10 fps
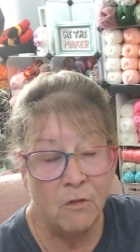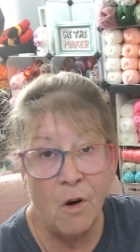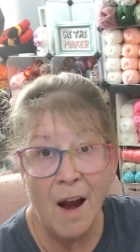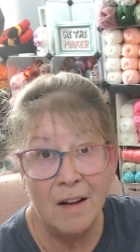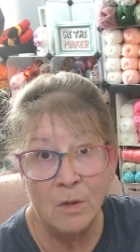
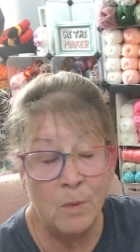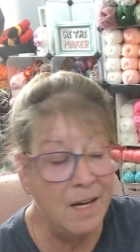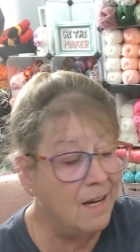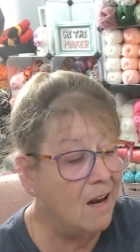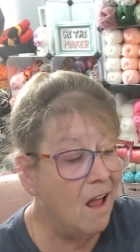for
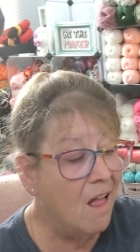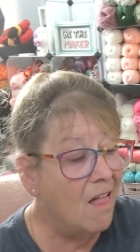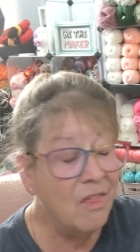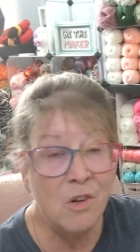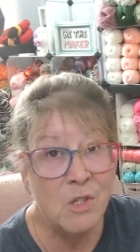Halloween,
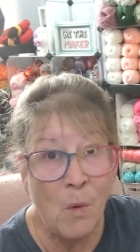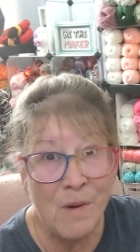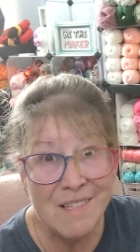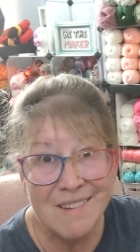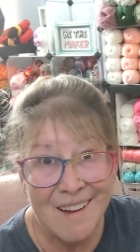there's
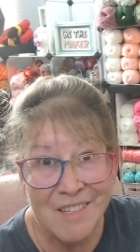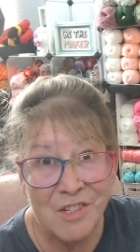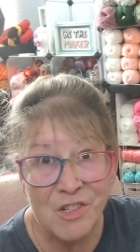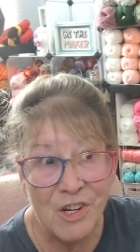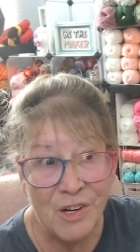always
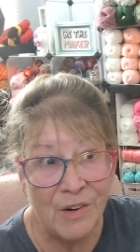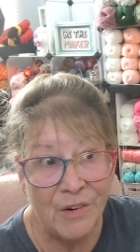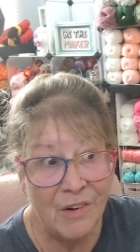next year.